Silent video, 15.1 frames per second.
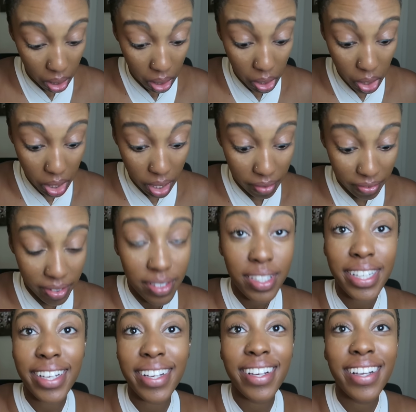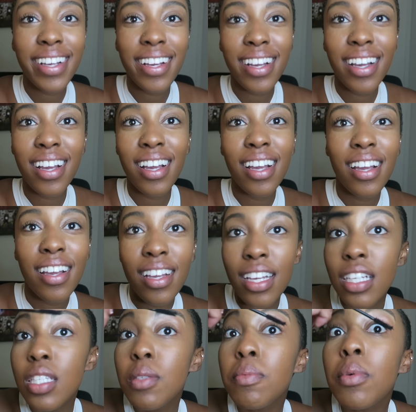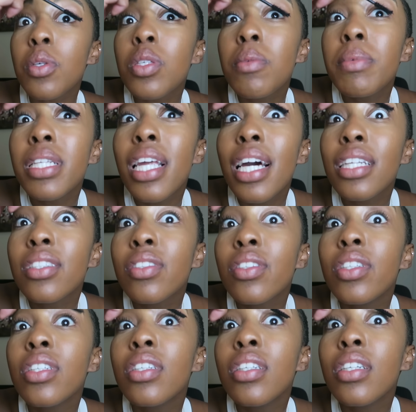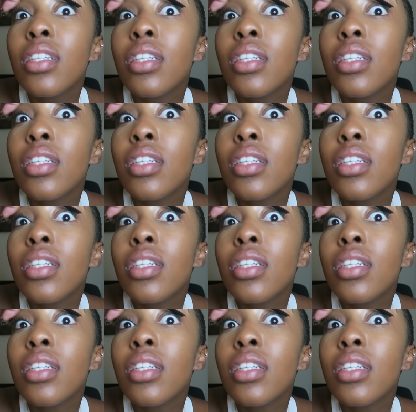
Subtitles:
Good enough. Supposed to be natural.